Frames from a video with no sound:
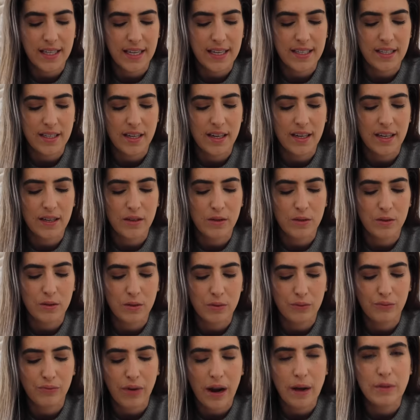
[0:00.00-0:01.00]
did a
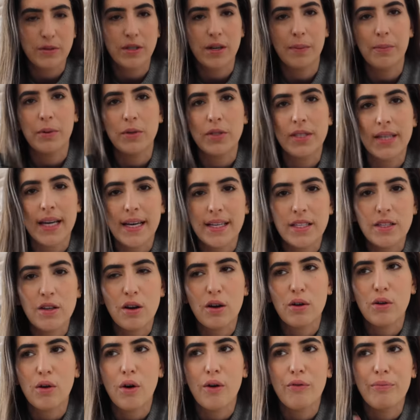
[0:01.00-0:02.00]
little roundup on
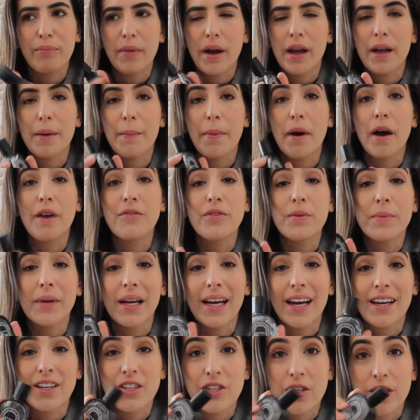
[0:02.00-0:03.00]
TikTok of my perfume
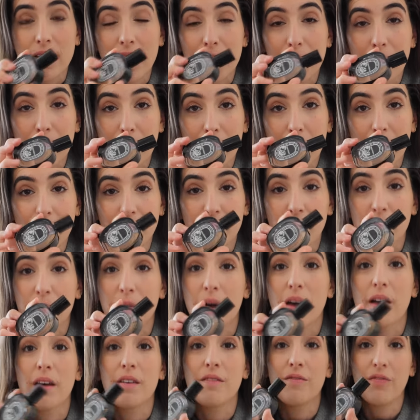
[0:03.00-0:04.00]
collection and my
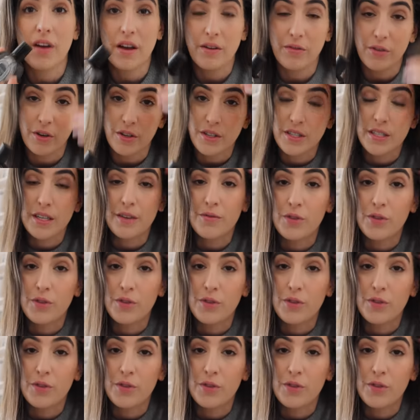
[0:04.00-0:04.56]
perfume favourites.